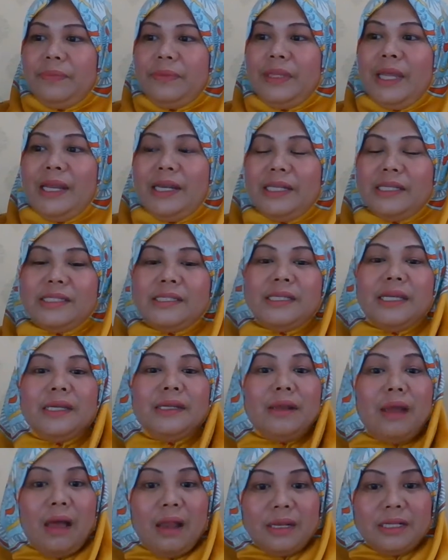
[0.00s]
That is
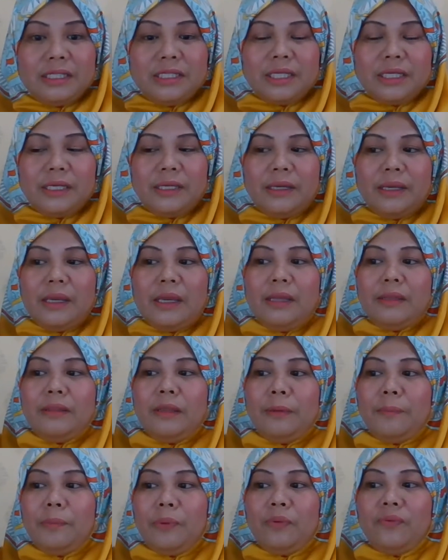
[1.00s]
technology
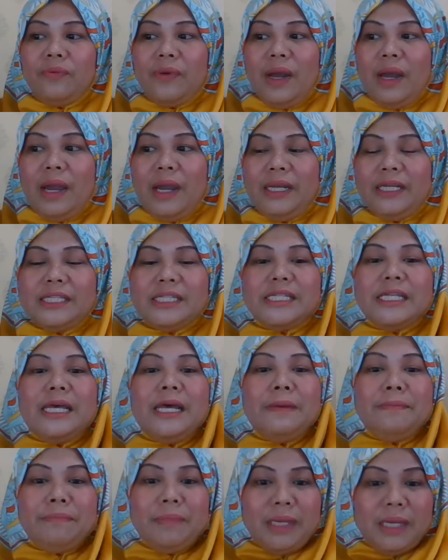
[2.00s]
that provides
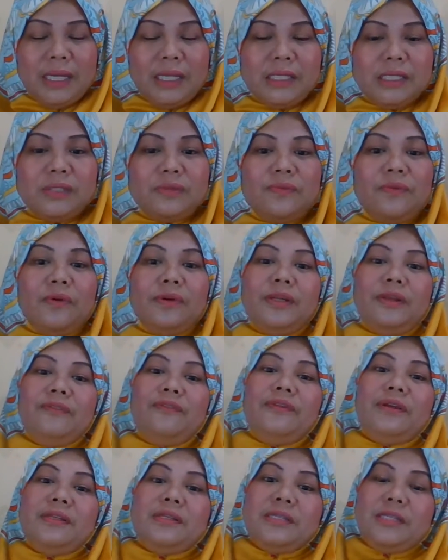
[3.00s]
a means for
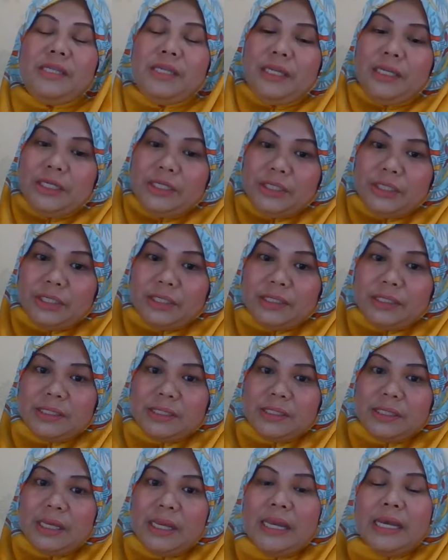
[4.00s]
differentiations.